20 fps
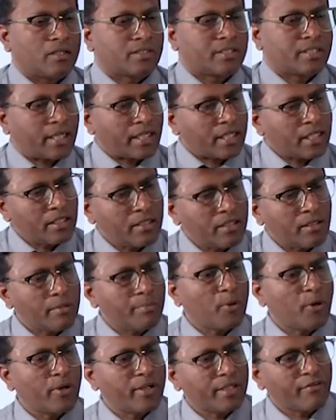Second
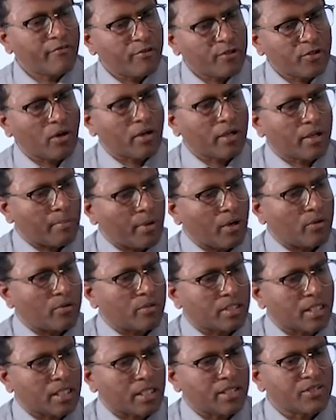point, if we talk
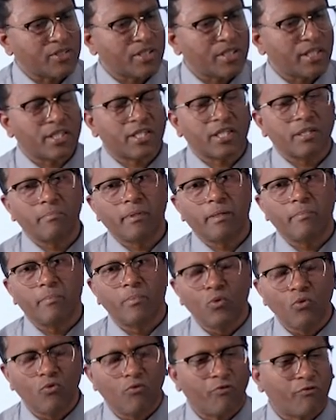about, the consideration may
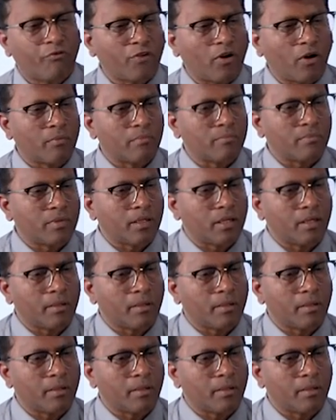move from